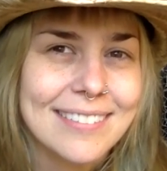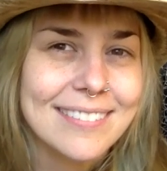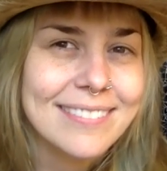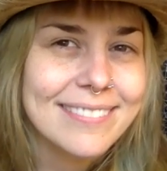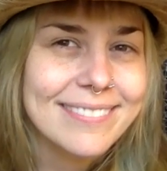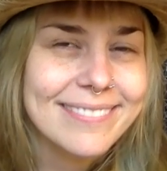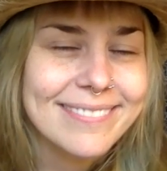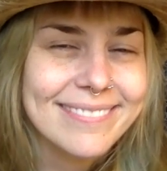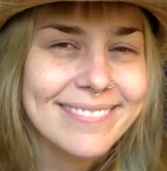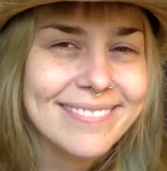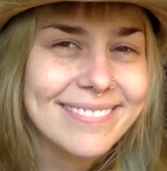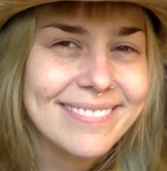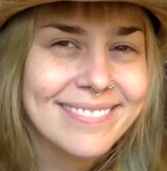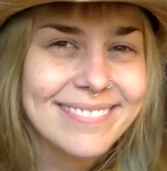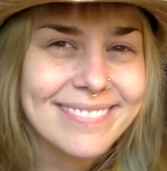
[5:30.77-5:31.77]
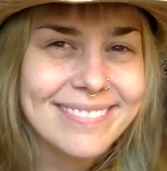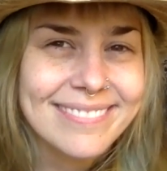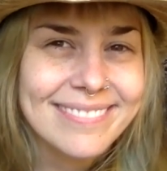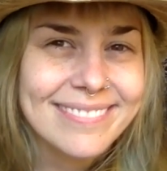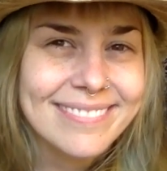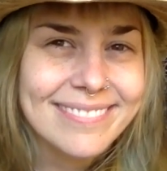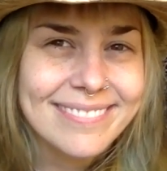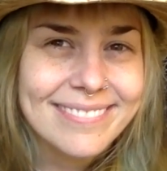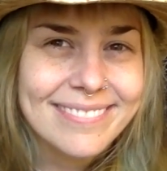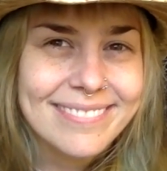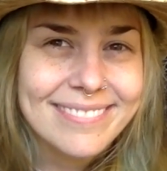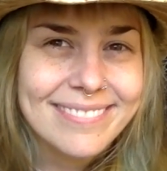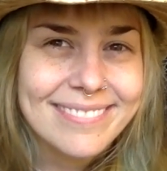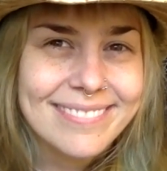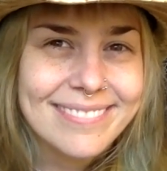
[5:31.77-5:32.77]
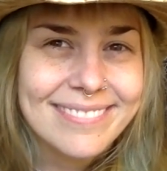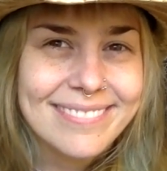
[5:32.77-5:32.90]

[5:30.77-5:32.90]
Nothing is said.